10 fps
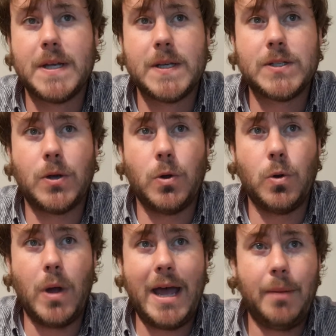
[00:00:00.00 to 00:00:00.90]

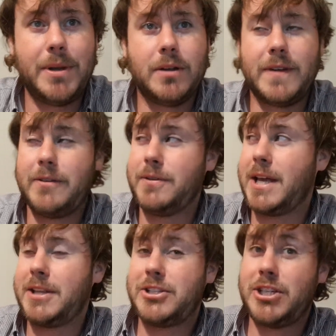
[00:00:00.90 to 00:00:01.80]
So how many of Henry
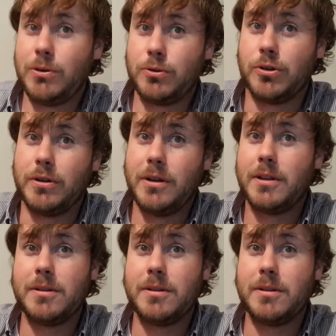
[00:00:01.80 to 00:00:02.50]
VIII's children